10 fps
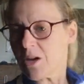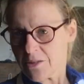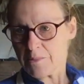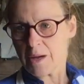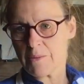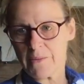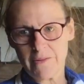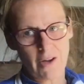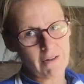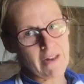at the moment we've
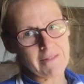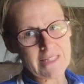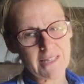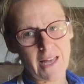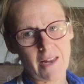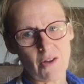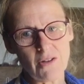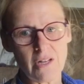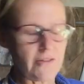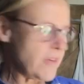got a lovely sale
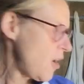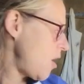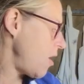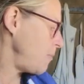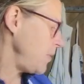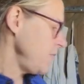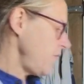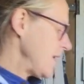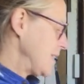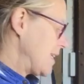on of our
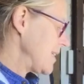Blueface